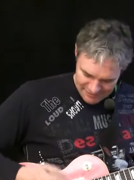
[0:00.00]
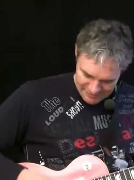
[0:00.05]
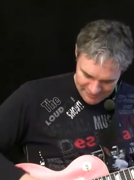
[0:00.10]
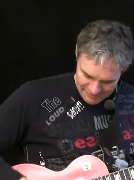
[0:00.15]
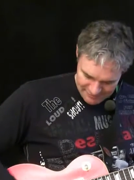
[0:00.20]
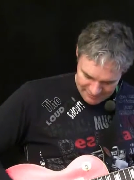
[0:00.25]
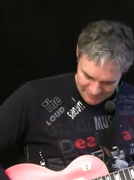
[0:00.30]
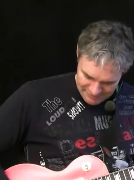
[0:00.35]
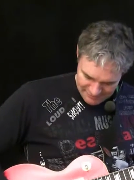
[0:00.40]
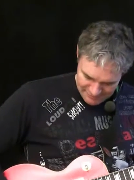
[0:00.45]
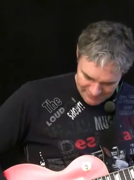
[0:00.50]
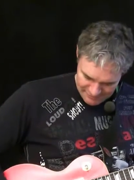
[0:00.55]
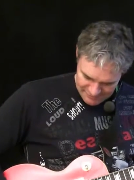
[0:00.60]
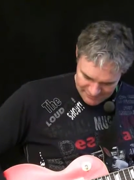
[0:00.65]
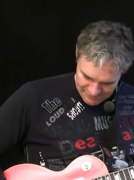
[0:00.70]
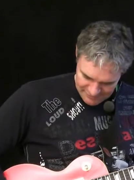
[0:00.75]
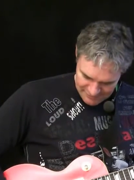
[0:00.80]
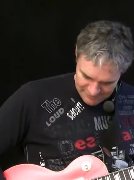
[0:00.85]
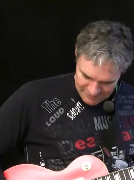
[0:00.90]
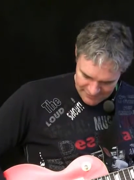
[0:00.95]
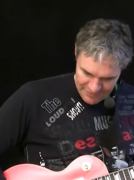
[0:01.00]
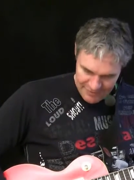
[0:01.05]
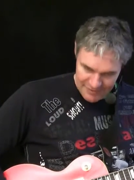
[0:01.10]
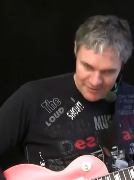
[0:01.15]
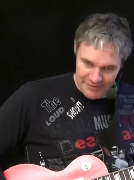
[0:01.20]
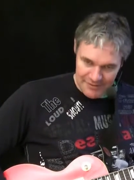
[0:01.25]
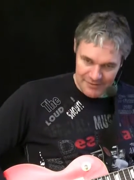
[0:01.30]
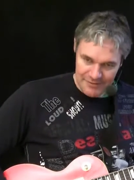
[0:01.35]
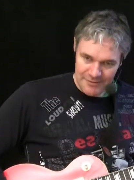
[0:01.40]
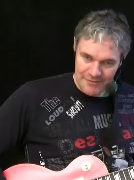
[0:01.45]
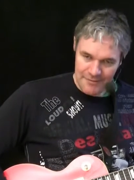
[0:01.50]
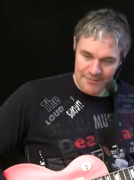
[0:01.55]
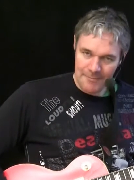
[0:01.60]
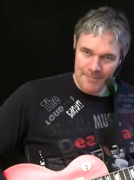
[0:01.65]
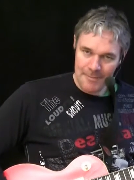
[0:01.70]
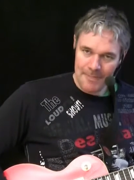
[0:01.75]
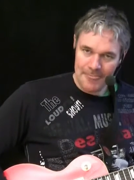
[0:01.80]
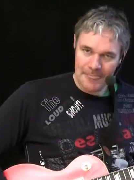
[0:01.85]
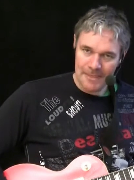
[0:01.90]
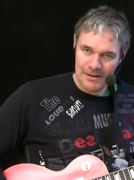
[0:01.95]

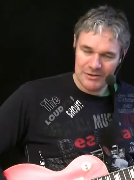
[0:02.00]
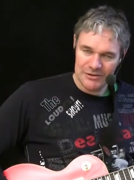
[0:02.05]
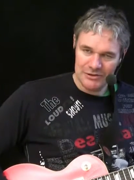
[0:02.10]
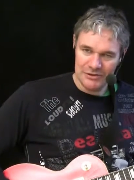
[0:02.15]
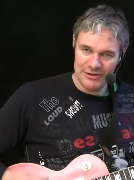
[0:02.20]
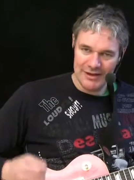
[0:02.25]
you